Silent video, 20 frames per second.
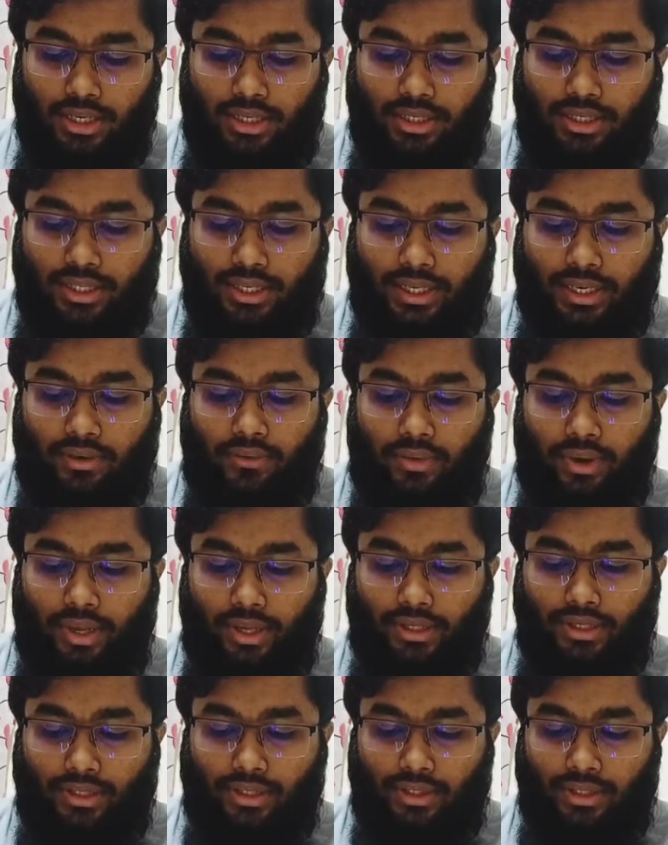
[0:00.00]

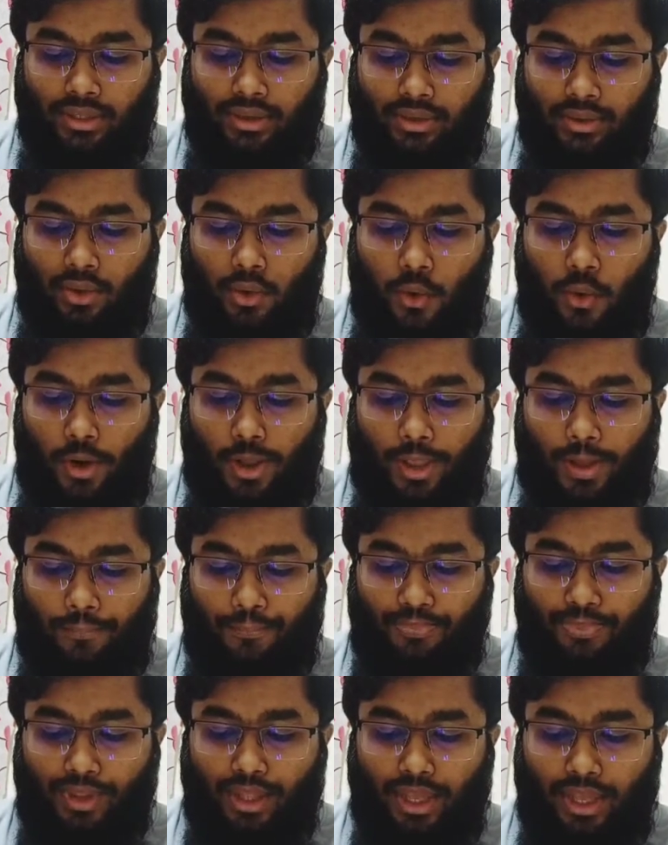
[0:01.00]
decrease. Okay,
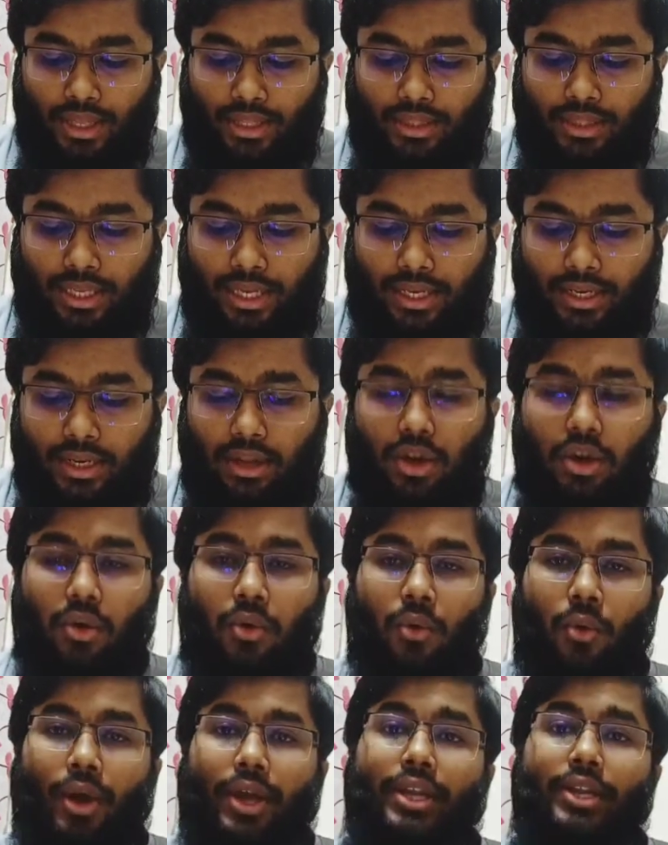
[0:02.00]
then
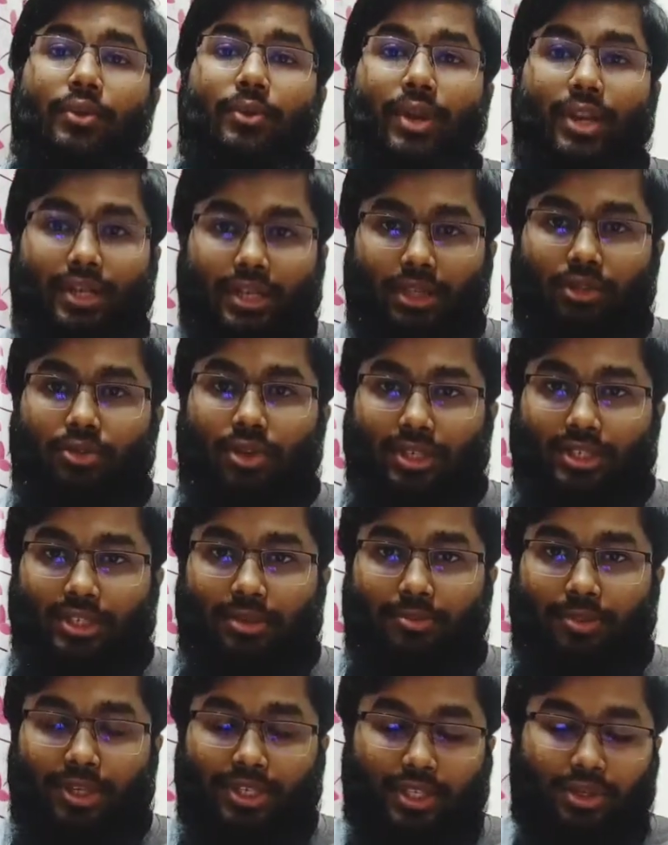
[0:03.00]
when your
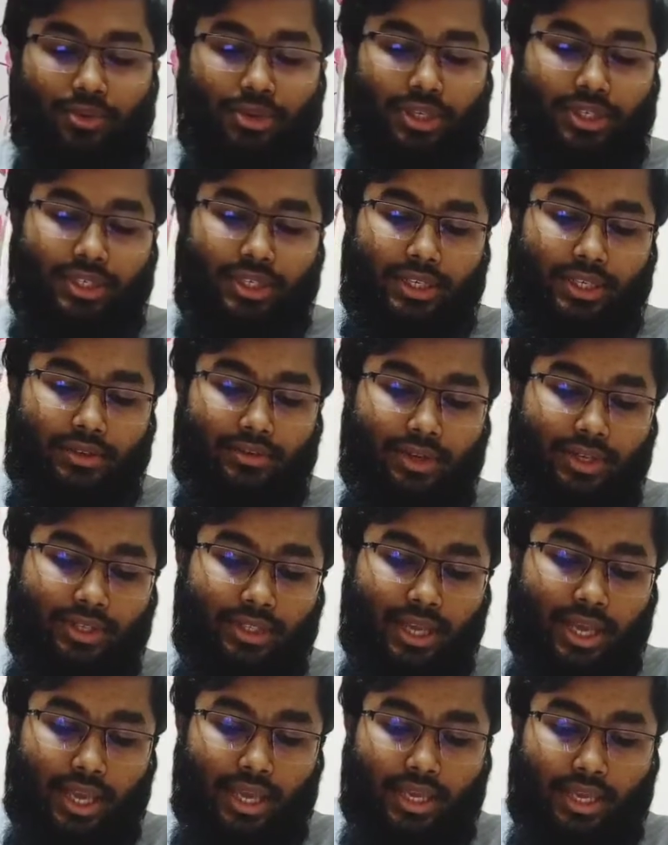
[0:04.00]
intrathoracic pressure will decrease,
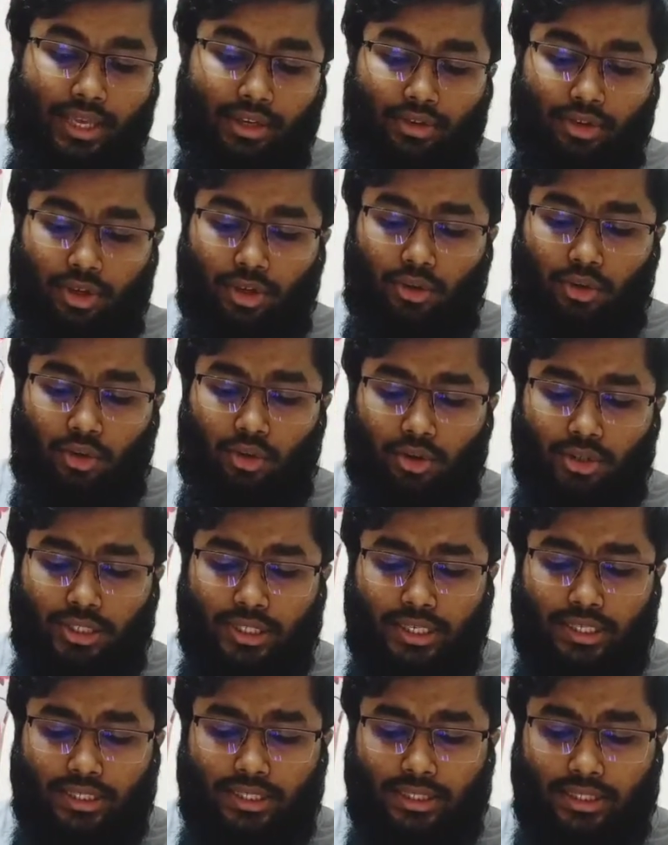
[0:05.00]
it will
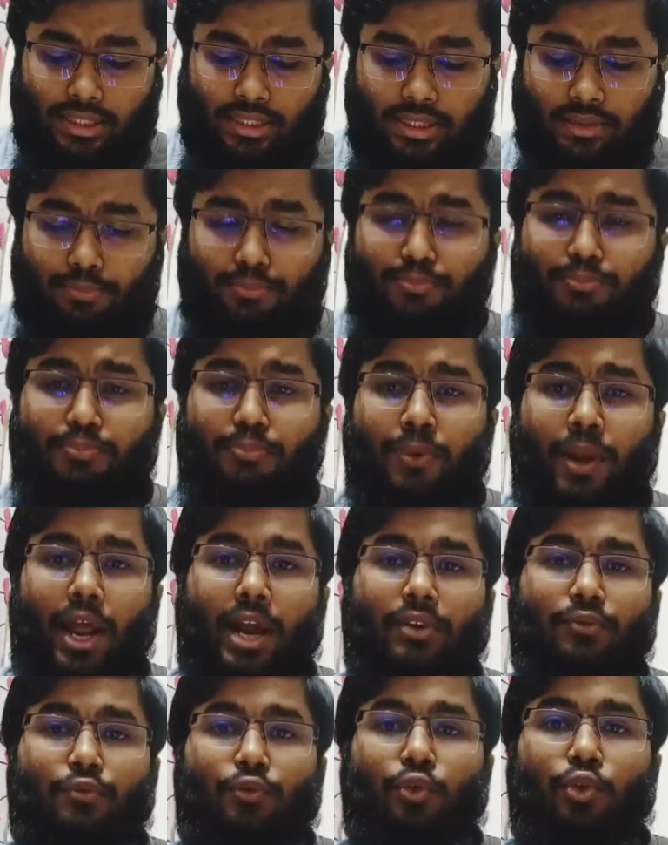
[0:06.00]
causes the
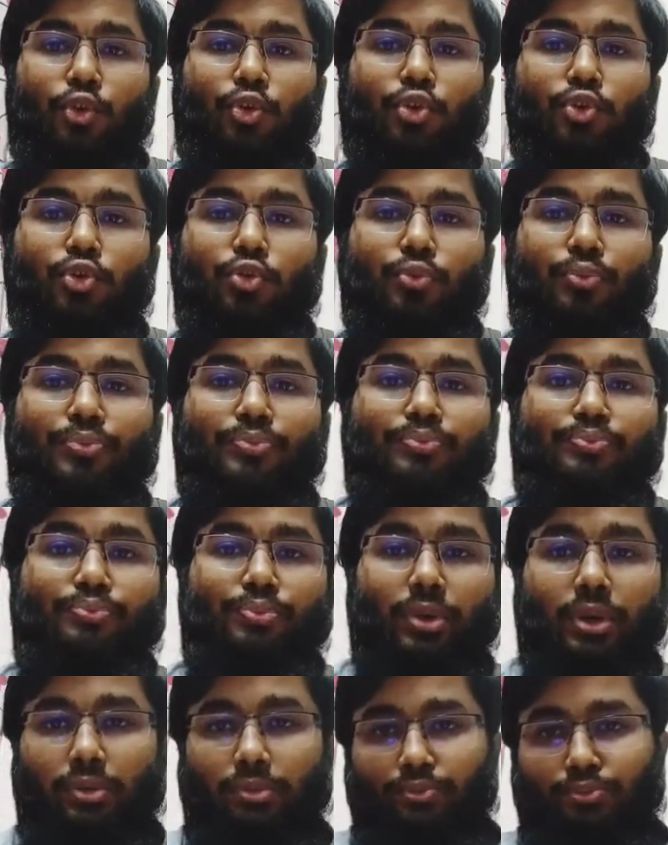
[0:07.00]
blood flow to
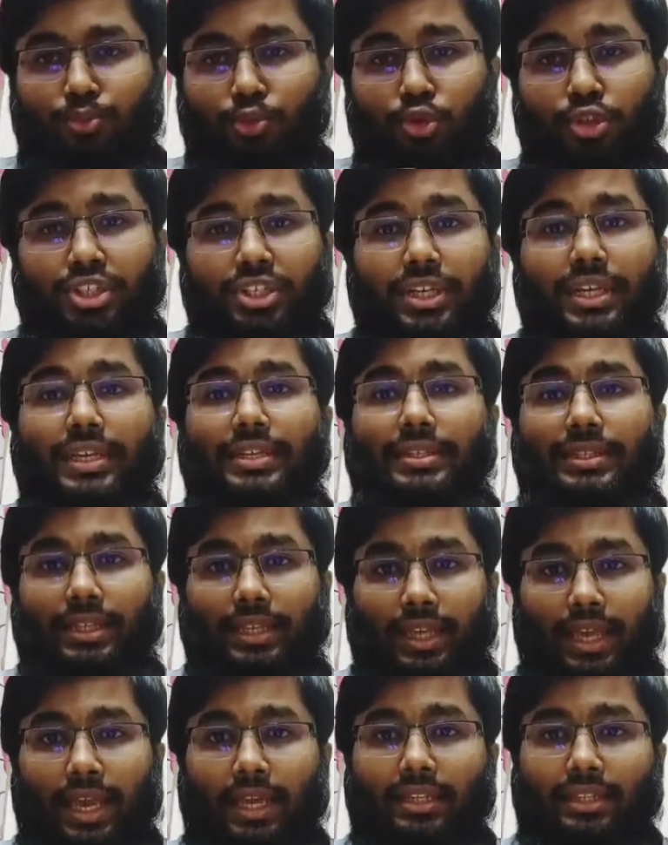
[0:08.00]
push
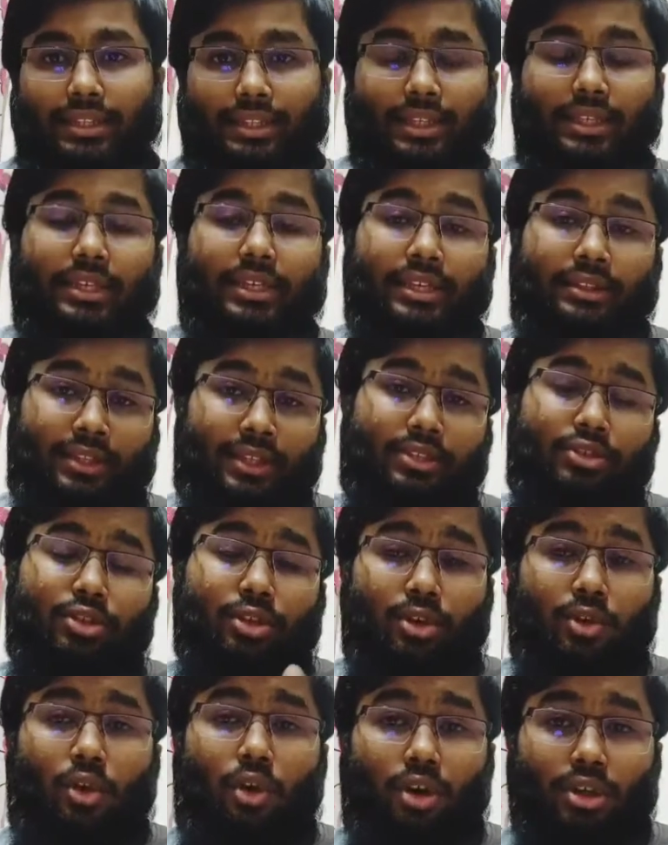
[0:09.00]
easily, and this
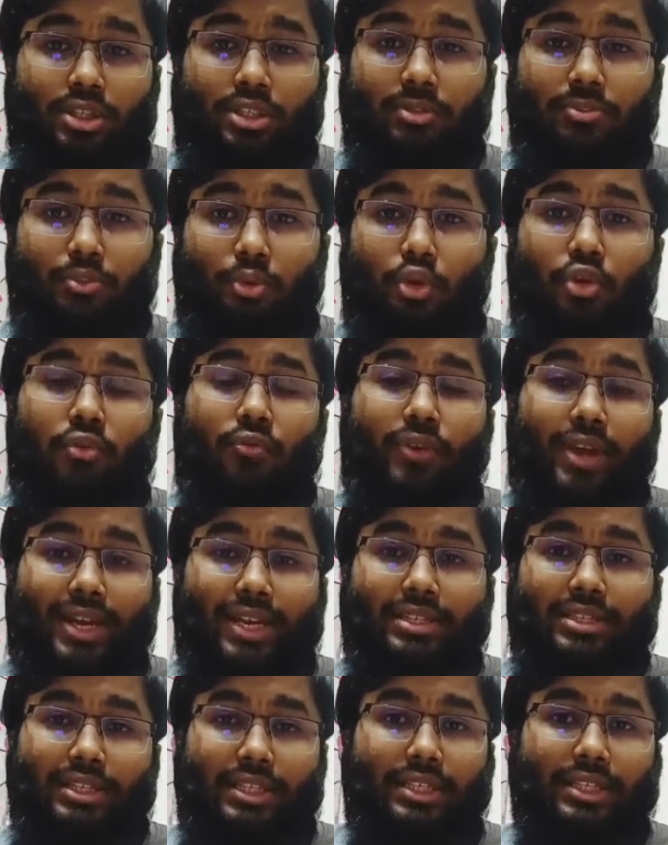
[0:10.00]
will cause the more
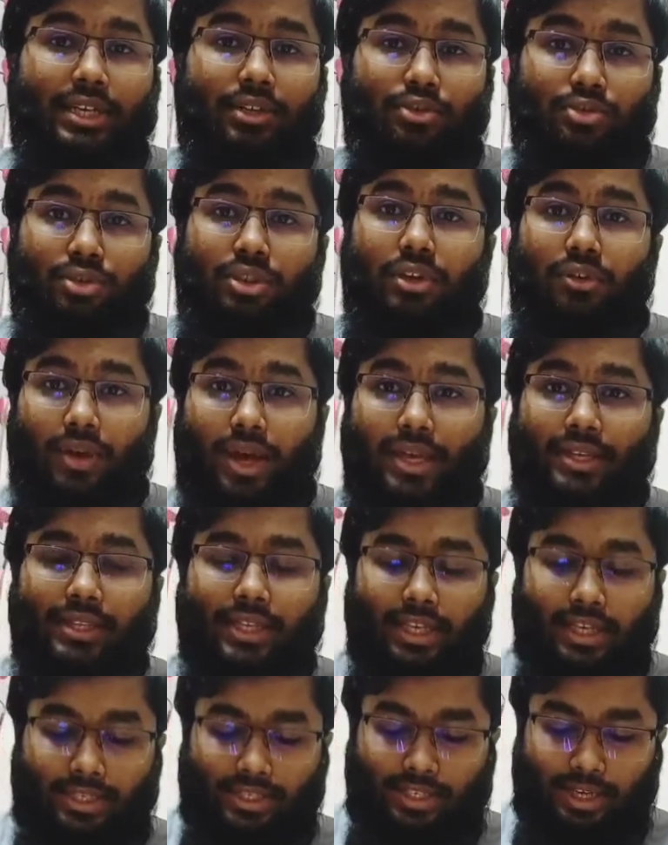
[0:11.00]
venous return to the right
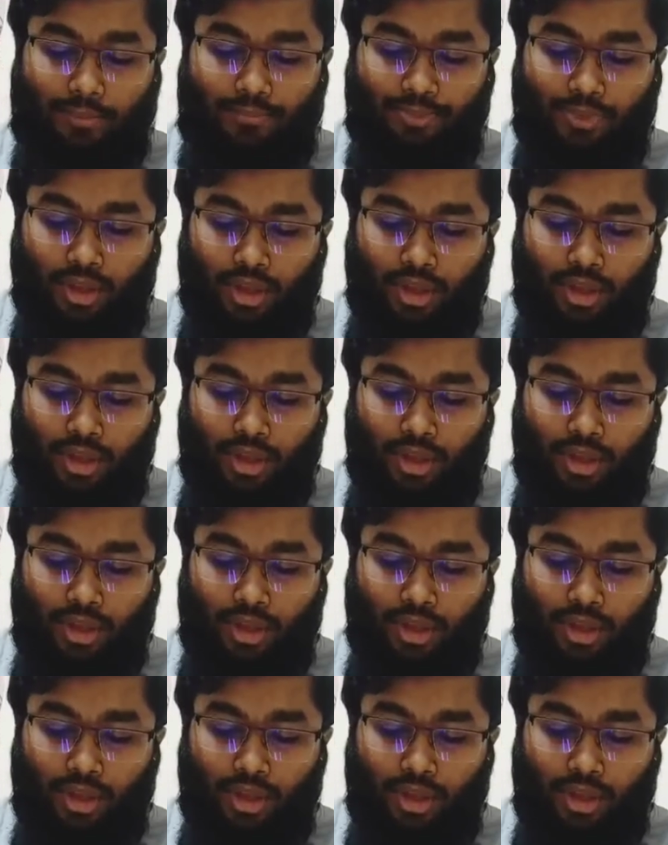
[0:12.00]
atrium.